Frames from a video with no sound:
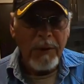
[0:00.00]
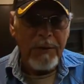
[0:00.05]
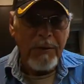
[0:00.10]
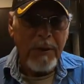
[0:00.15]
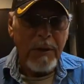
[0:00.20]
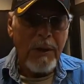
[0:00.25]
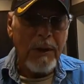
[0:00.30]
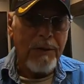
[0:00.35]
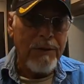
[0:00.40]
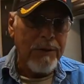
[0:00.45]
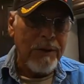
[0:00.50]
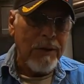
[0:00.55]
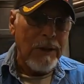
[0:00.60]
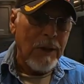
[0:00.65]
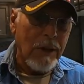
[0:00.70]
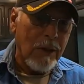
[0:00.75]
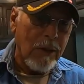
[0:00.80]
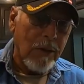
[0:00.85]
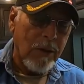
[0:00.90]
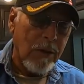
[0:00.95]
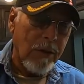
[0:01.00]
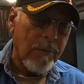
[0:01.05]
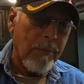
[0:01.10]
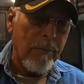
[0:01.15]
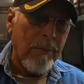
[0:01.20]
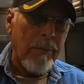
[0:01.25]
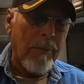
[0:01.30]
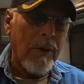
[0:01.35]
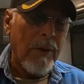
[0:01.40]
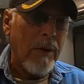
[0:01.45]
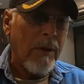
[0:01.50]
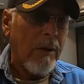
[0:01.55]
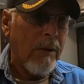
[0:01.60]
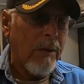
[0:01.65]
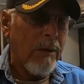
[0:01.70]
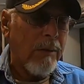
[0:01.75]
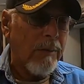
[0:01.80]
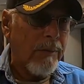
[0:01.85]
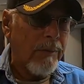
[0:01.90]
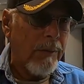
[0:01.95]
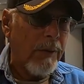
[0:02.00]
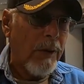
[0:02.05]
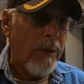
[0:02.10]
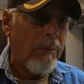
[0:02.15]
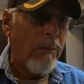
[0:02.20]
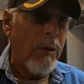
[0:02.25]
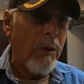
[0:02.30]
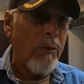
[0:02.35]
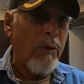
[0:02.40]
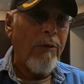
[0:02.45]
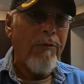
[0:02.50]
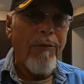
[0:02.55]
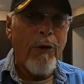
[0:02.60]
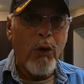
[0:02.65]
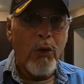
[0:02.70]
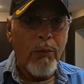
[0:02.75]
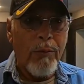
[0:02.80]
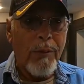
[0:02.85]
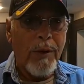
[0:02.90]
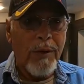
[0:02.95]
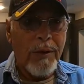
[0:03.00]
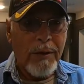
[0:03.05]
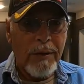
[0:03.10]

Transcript: it's the memory foam.